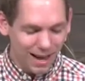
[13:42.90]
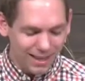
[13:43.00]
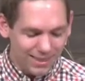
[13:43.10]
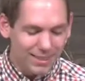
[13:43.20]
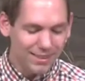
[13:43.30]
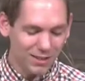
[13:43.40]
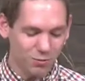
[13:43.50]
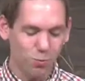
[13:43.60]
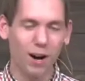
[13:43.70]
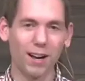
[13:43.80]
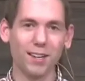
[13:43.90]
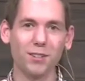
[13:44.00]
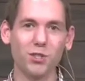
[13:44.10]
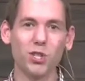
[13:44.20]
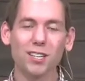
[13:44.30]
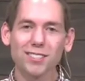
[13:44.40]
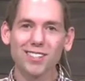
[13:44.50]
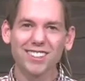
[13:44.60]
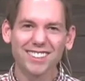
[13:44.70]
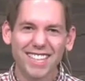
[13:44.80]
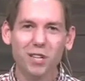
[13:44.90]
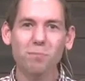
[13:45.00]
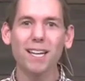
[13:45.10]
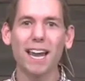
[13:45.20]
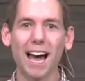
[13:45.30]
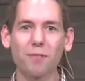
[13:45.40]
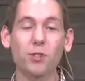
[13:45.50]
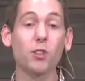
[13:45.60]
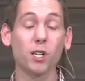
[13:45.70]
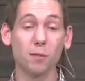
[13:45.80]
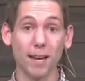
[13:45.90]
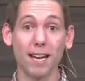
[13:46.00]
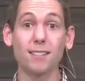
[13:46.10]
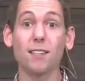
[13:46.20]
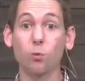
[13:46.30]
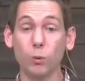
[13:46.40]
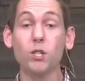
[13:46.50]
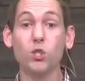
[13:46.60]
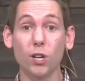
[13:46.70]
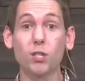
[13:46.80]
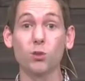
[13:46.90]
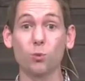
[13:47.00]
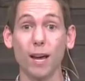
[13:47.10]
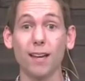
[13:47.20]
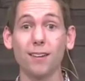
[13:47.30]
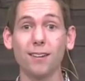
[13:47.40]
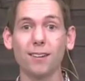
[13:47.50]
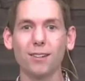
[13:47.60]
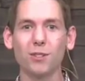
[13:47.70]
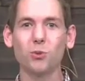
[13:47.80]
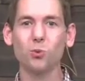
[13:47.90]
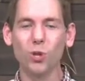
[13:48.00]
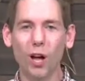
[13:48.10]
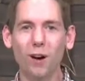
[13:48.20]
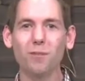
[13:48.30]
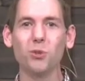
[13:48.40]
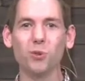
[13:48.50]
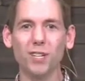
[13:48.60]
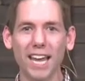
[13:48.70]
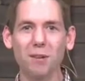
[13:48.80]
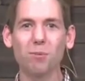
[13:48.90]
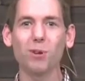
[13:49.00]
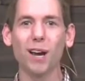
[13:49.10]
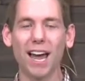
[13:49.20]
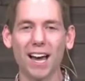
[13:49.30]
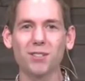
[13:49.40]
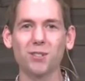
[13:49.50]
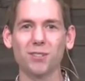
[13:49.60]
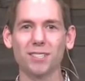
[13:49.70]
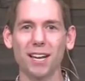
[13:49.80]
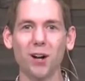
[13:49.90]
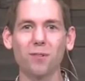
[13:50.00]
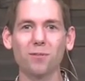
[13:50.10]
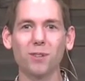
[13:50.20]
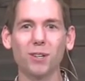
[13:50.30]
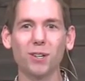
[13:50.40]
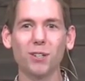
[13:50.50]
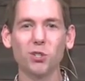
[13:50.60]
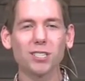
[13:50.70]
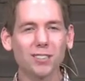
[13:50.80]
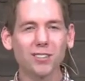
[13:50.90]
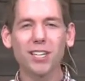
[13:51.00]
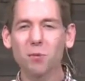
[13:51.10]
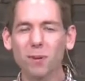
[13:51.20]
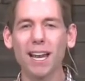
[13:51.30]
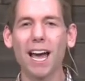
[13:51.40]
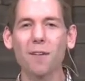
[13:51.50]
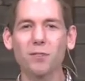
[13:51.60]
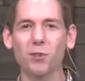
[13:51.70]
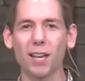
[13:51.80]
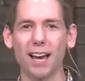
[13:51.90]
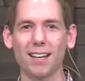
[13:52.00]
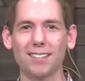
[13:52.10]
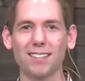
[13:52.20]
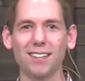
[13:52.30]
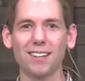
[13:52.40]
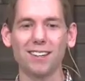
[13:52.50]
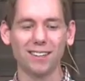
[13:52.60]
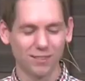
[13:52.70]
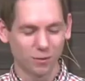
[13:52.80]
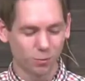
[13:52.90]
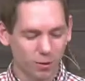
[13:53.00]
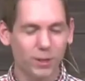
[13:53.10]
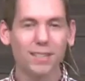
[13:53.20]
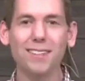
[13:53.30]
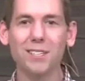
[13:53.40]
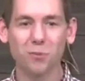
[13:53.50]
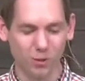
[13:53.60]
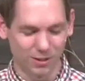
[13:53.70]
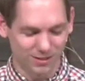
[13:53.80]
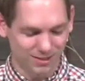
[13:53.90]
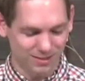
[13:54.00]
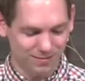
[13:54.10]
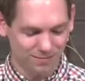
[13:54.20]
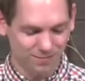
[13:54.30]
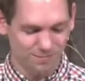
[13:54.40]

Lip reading: I think that's why, just a little bit after the command that we just read, to love your neighbor as yourself, just a little bit after that, we read these words.